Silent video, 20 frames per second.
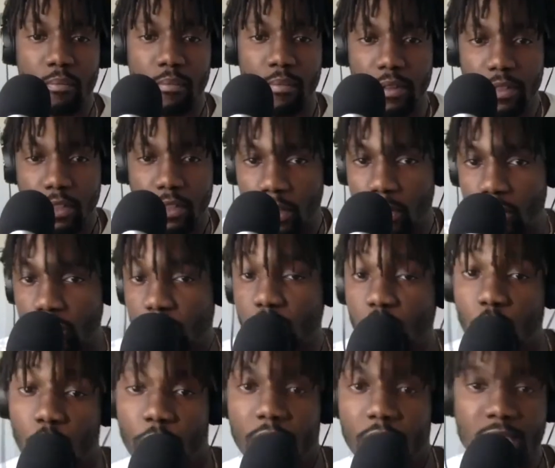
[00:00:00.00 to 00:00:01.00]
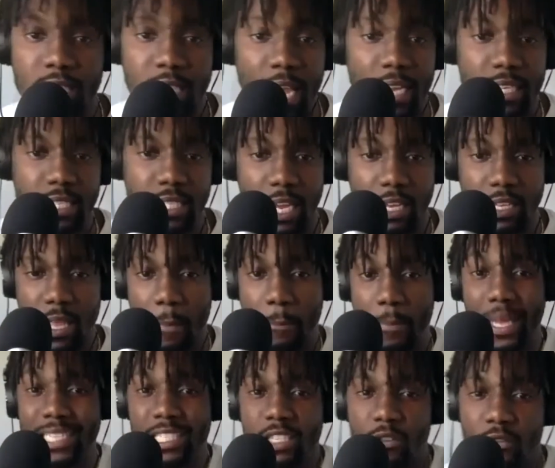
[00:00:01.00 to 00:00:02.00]
those Northeast states, that, that
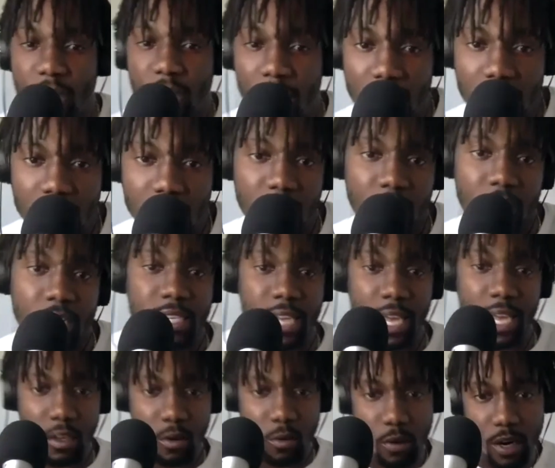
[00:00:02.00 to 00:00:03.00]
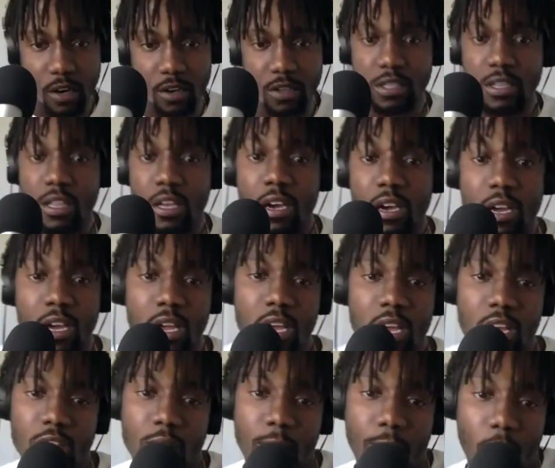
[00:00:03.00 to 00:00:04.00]
Pennsylvania, the Delawares, the the
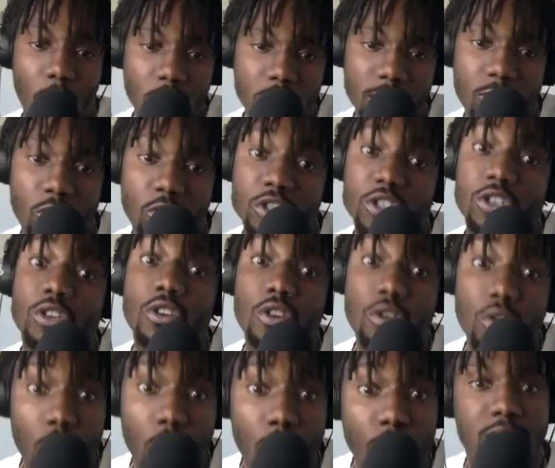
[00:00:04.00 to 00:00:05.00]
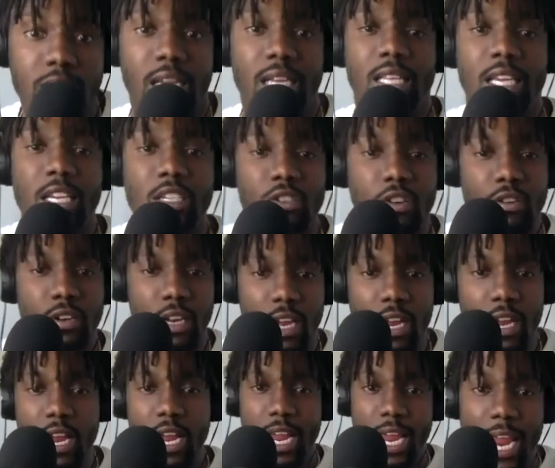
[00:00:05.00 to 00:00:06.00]
Baltimores, the New Yorks. Like these are
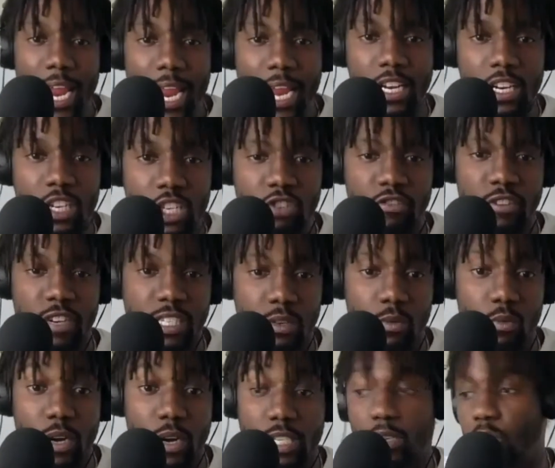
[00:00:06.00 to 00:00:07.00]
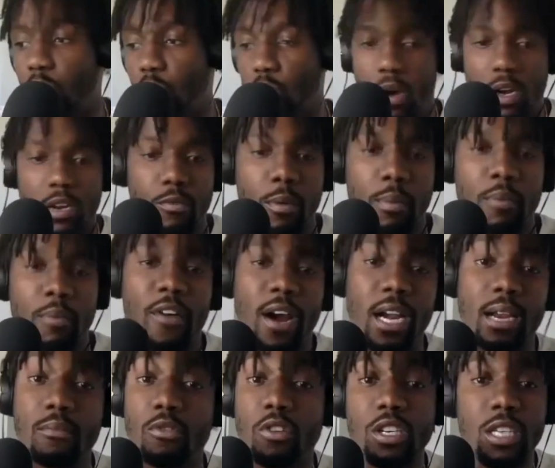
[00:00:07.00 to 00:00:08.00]
industries in which one we're providing
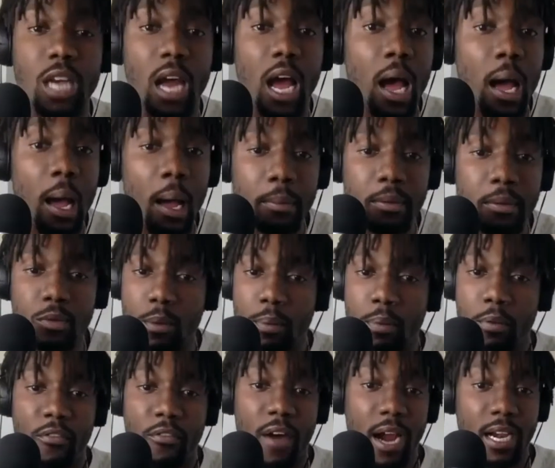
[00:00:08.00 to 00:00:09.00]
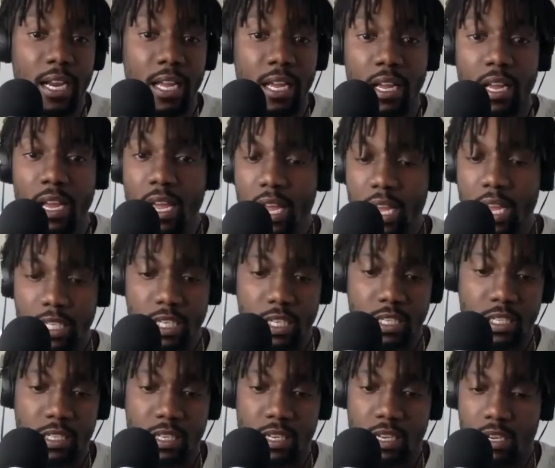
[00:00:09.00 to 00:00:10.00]
more jobs, we're providing
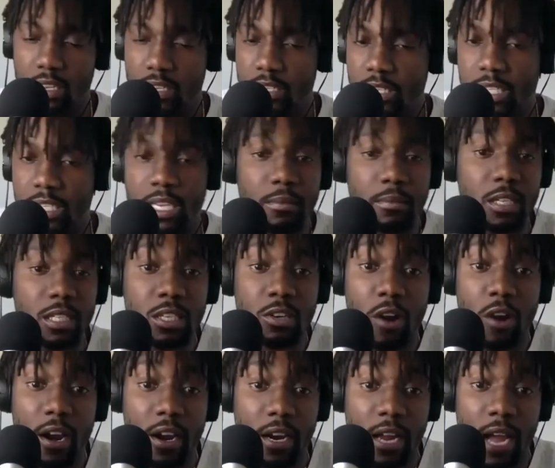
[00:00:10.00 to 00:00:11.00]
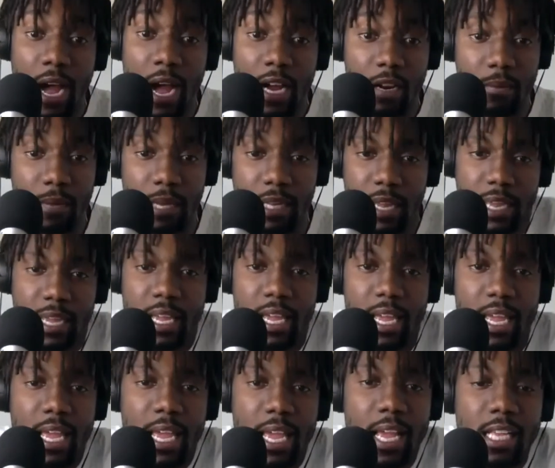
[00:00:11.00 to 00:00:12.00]
just stimulus to our economy. Like
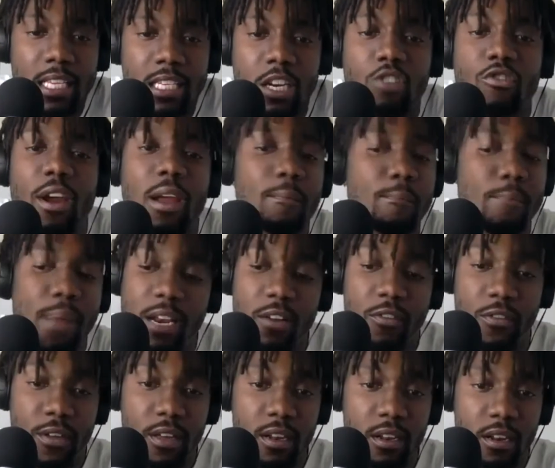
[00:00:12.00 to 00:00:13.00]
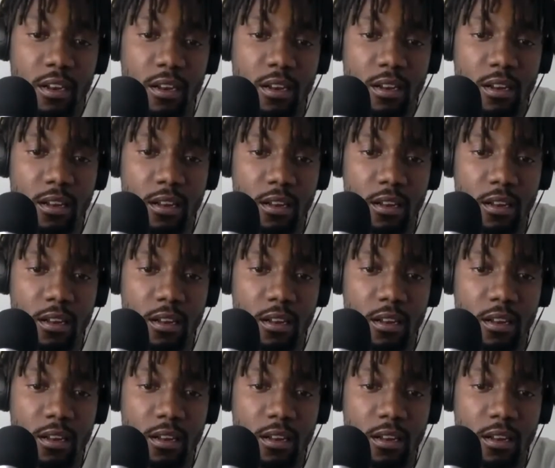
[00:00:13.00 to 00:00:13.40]
it's a great benefit. It